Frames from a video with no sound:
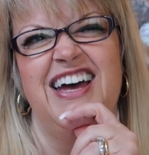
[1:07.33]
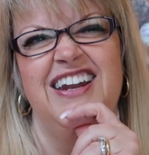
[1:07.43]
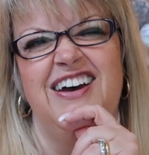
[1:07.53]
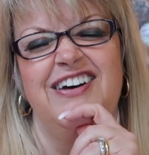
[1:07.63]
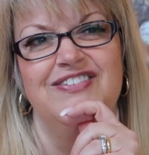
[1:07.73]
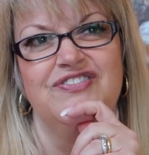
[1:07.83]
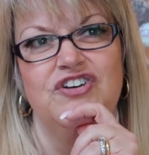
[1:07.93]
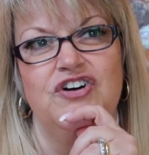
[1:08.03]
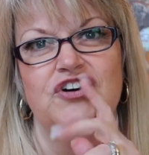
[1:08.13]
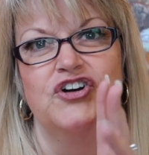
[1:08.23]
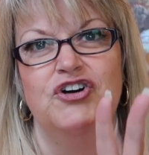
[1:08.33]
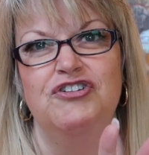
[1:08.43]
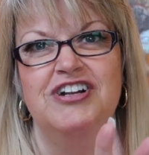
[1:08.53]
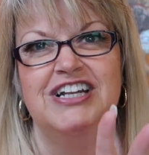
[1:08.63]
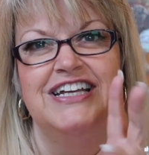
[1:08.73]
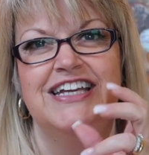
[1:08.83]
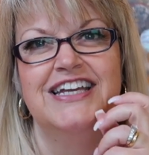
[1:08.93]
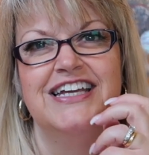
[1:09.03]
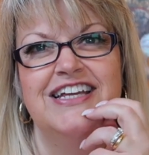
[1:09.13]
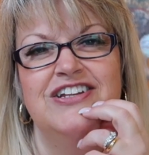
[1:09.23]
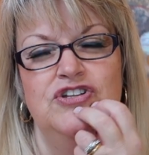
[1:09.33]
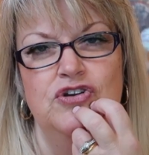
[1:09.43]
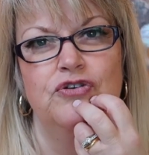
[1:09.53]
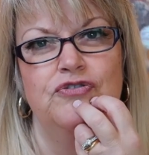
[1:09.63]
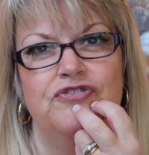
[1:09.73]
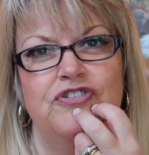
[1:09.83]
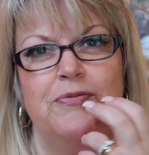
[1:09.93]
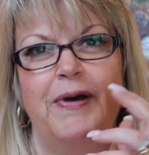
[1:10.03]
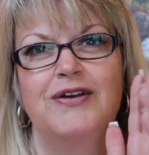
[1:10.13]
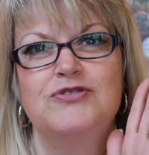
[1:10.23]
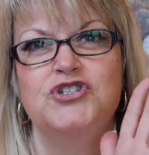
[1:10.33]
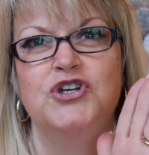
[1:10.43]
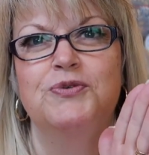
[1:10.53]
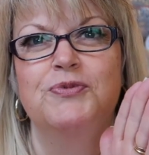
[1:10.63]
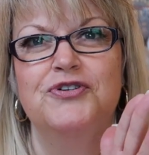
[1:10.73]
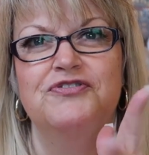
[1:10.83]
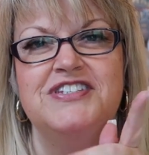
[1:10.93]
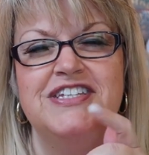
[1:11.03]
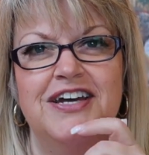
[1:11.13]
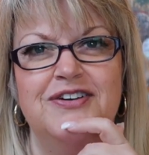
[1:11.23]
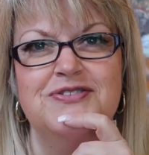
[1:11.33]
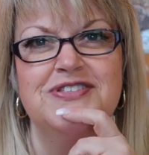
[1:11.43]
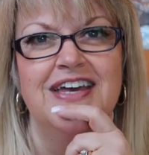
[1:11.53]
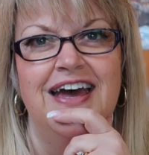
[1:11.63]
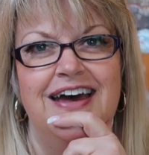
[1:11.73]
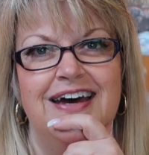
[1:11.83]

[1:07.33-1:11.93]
and I've got currently enough for about two more videos,